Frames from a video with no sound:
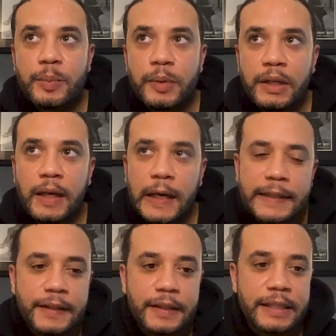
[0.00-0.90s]
To be a
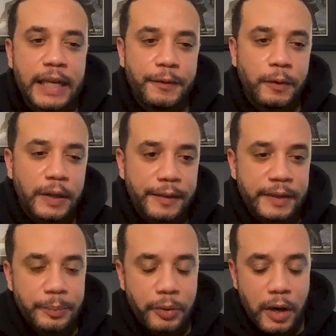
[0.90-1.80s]
successful N F
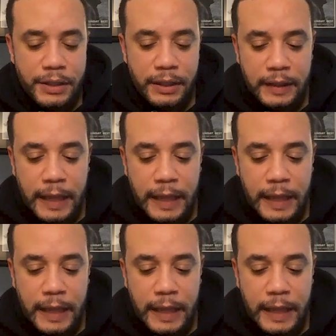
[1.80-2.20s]
T project